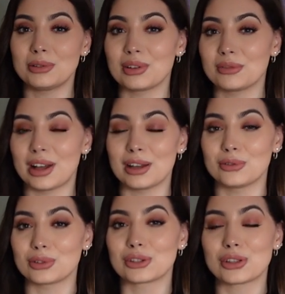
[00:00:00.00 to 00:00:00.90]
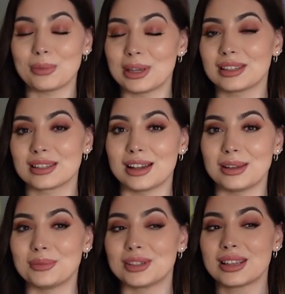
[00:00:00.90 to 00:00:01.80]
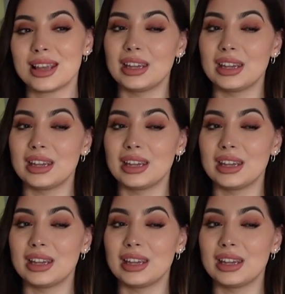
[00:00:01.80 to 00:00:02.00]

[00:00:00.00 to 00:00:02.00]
Revivo so many times.